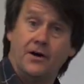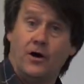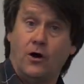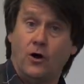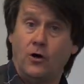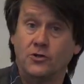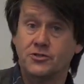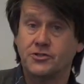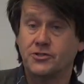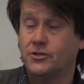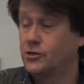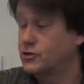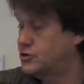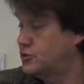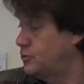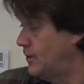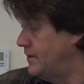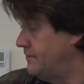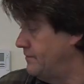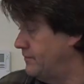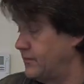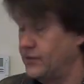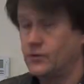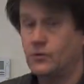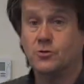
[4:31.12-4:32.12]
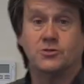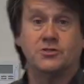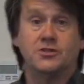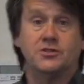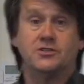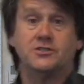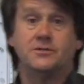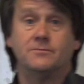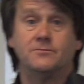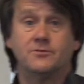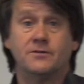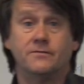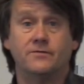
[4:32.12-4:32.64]
also twin flue
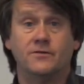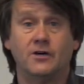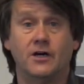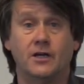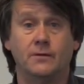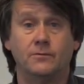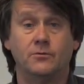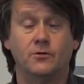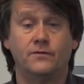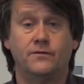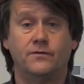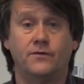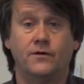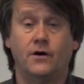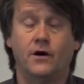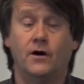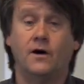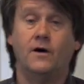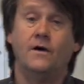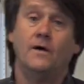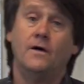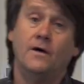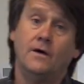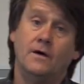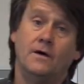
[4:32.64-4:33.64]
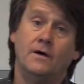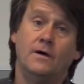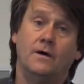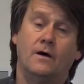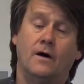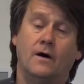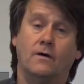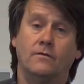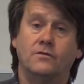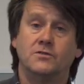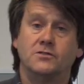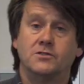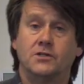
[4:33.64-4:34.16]
systems available for
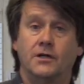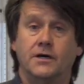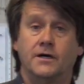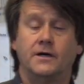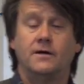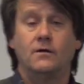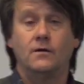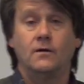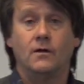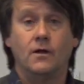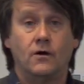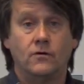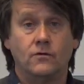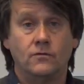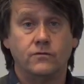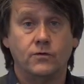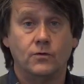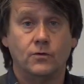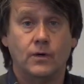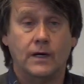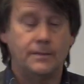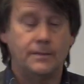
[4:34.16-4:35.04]
obviously long flue